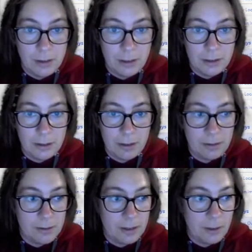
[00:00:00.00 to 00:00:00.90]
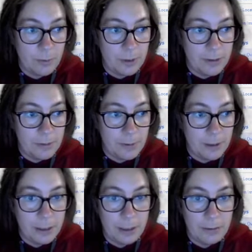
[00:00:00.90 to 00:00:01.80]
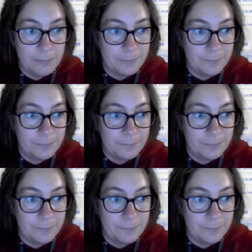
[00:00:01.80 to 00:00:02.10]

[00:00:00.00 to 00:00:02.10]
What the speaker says: And then the same with this bit here.